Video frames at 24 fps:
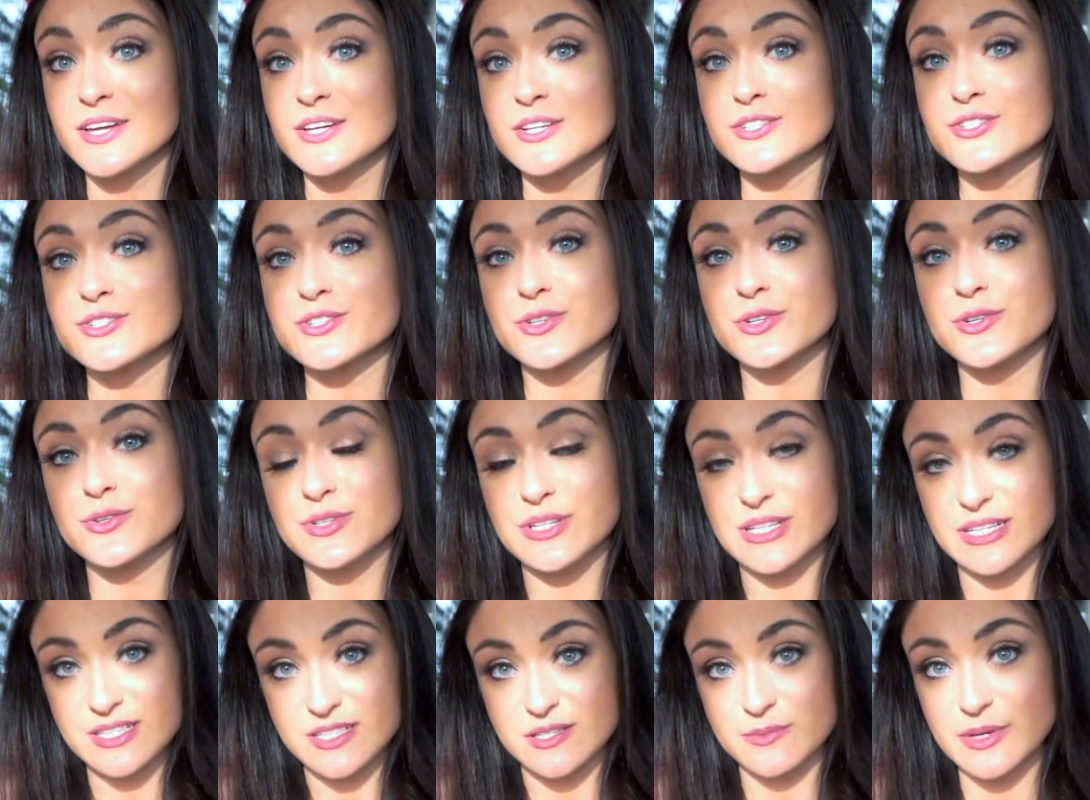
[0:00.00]
so you
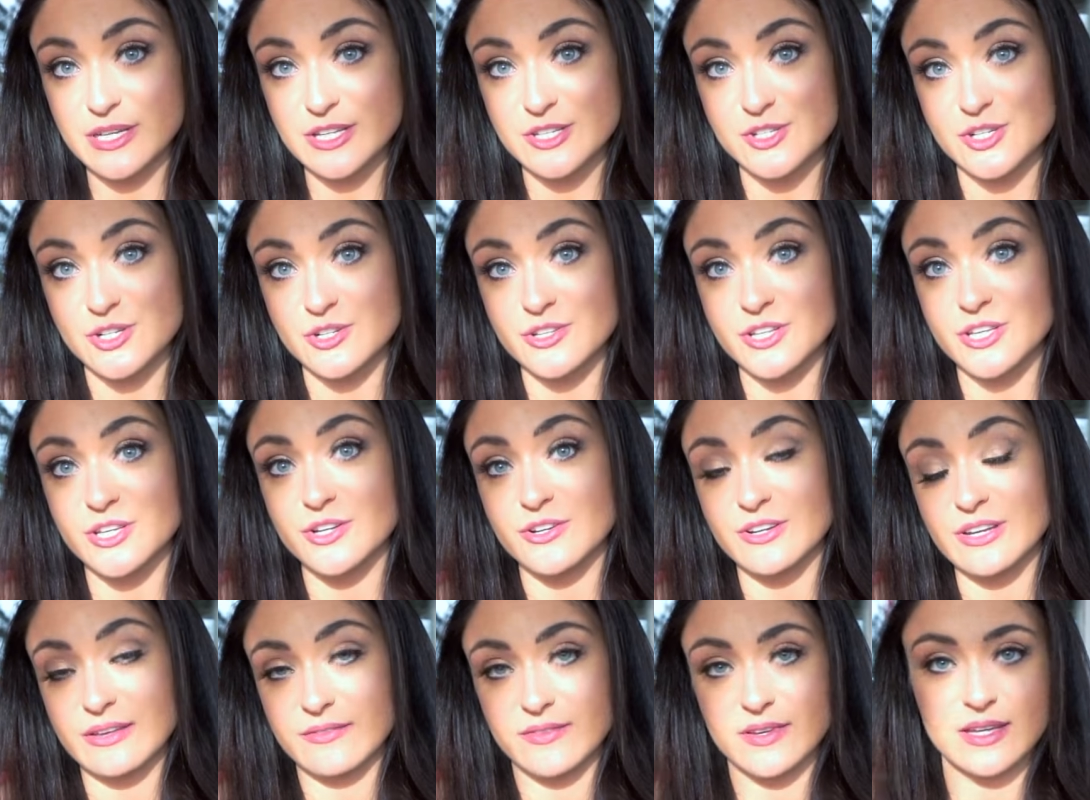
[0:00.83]
need to make sure that
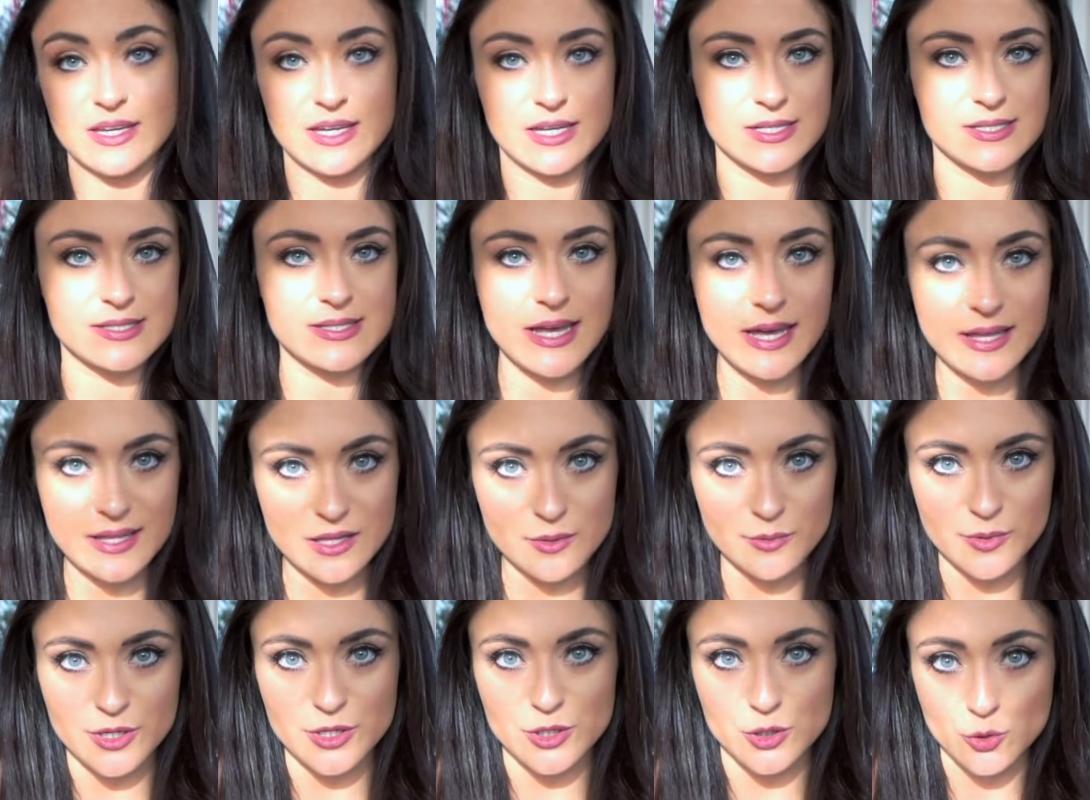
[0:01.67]
you're giving exactly
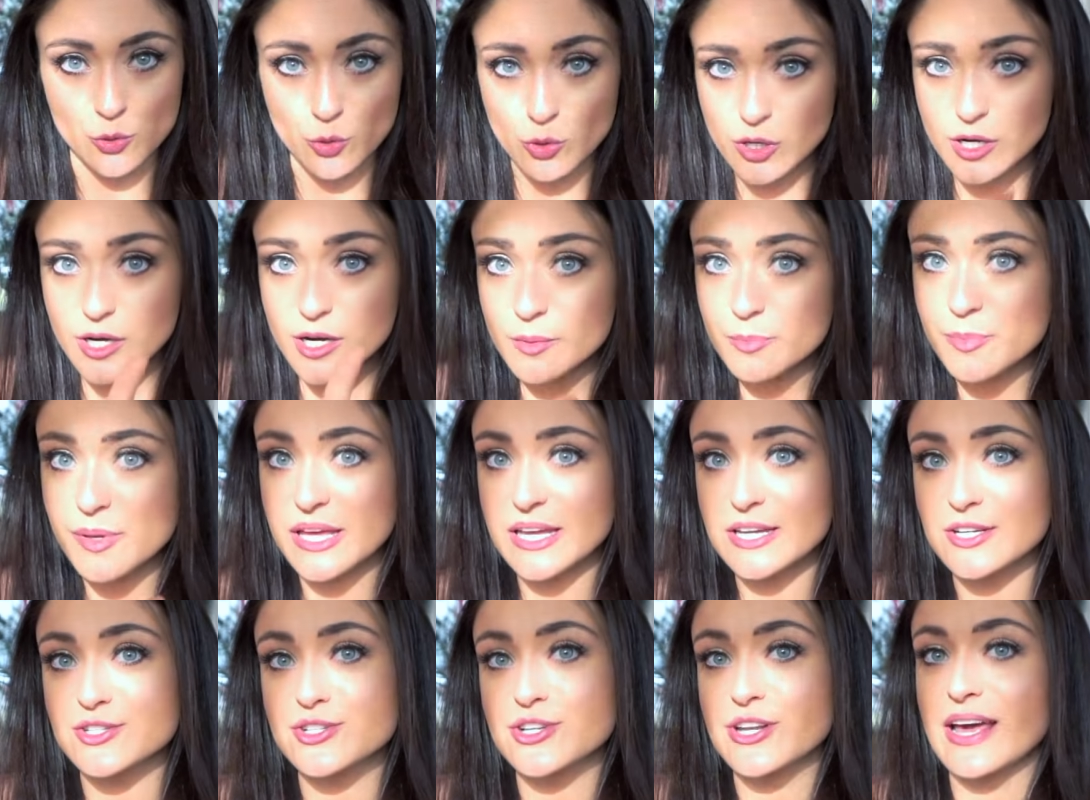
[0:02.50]
what your
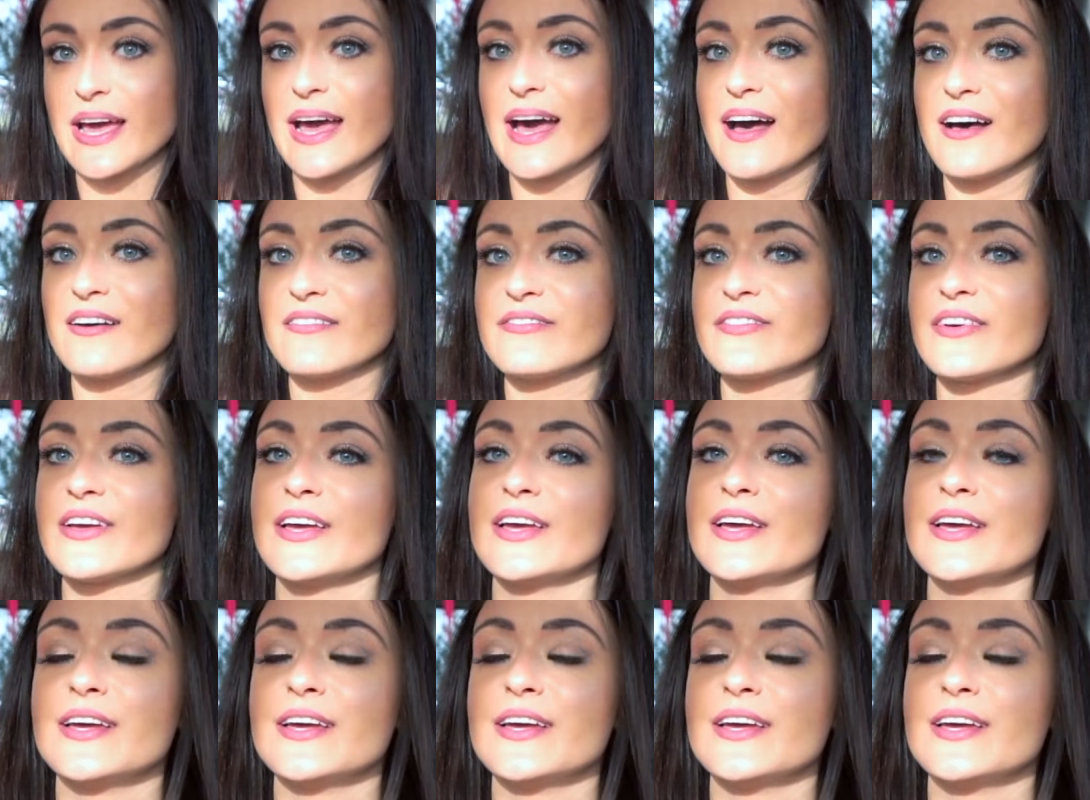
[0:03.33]
pig should have.